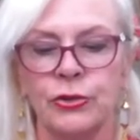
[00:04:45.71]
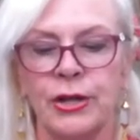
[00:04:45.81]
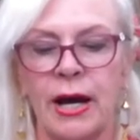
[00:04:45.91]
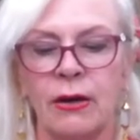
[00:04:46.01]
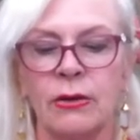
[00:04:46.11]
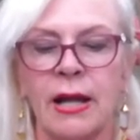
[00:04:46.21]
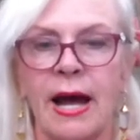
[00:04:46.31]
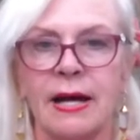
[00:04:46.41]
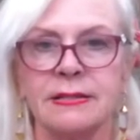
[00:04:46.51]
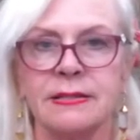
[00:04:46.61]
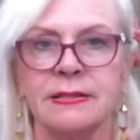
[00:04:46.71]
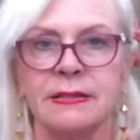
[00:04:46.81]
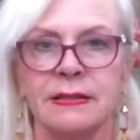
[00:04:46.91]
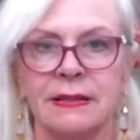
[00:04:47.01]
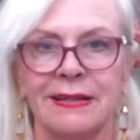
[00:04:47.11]
could
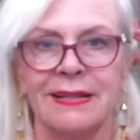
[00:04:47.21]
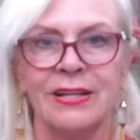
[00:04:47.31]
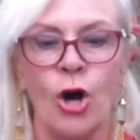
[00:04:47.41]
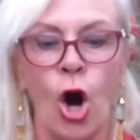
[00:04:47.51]
outlast the